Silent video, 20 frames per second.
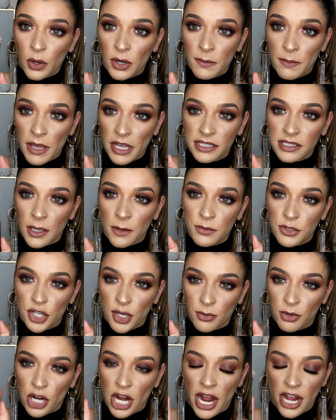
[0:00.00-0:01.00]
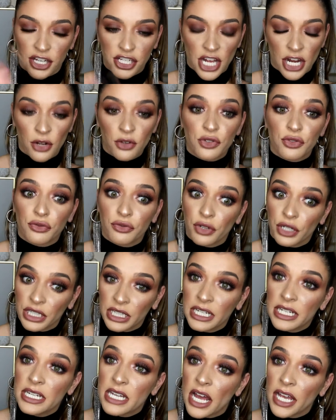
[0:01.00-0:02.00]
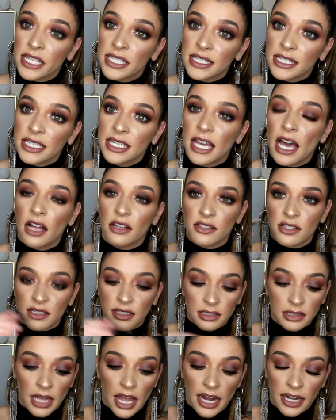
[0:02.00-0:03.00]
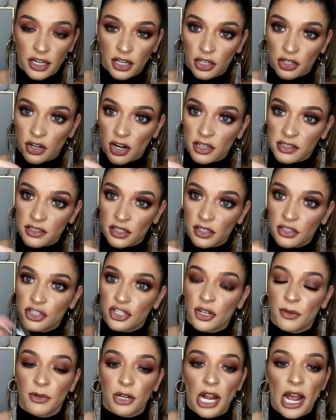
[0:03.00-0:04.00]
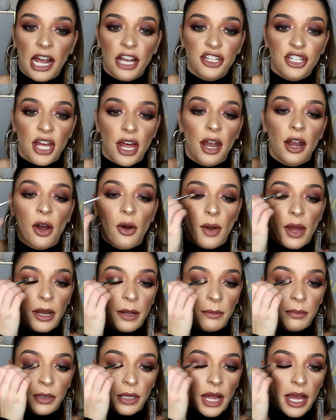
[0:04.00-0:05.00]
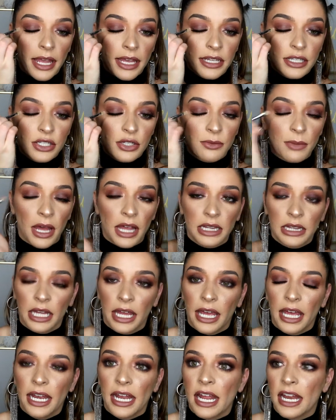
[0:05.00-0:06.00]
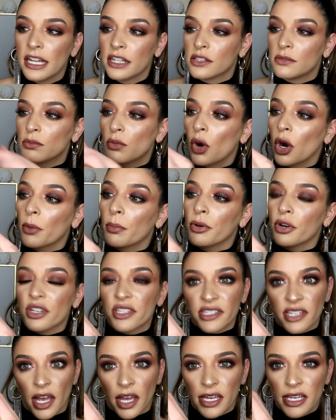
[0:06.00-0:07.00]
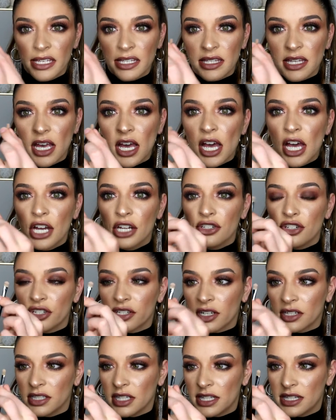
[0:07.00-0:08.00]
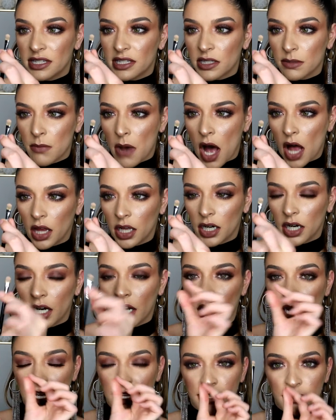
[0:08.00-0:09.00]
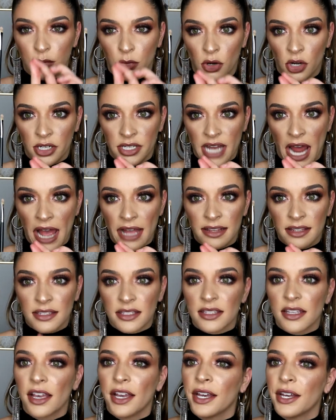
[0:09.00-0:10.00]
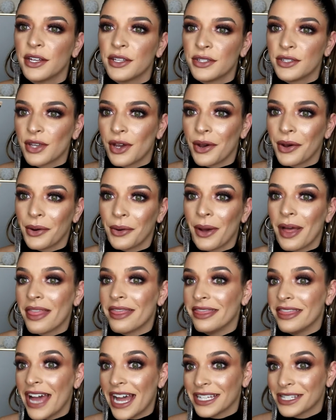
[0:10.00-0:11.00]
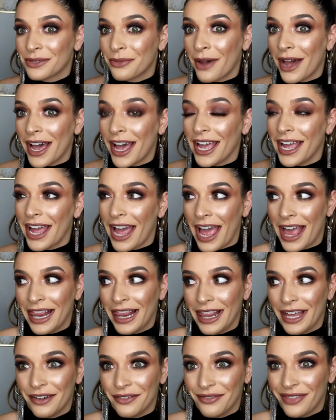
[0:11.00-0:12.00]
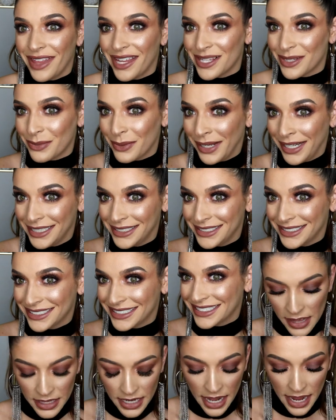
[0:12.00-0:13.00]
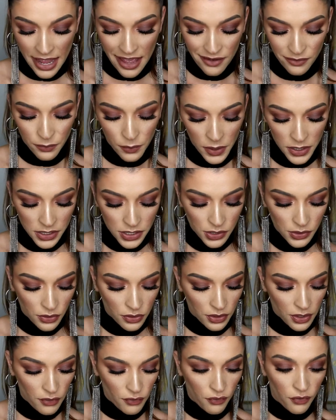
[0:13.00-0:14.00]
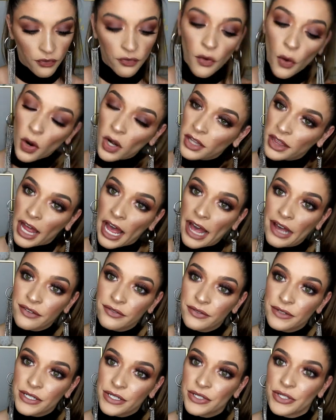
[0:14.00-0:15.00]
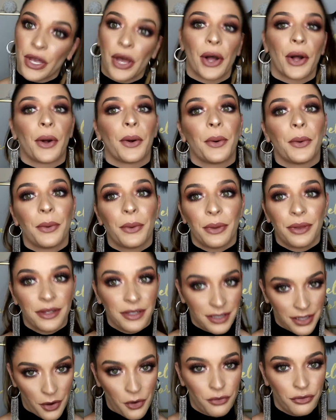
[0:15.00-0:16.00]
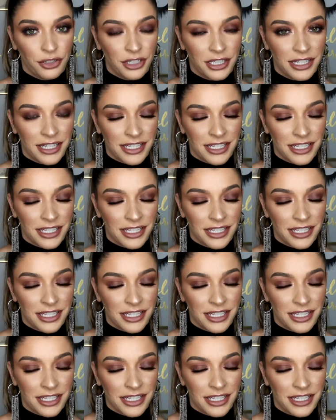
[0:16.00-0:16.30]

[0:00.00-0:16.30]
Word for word: one picks up shimmery eyeshadows really nicely. I'll just glide it across a shimmery eyeshadow and apply it to my lid, and it's more precise just because it's smaller and it's more dense. So that's why I love this one. And then I have 1, 2, 3, 4 left, so hopefully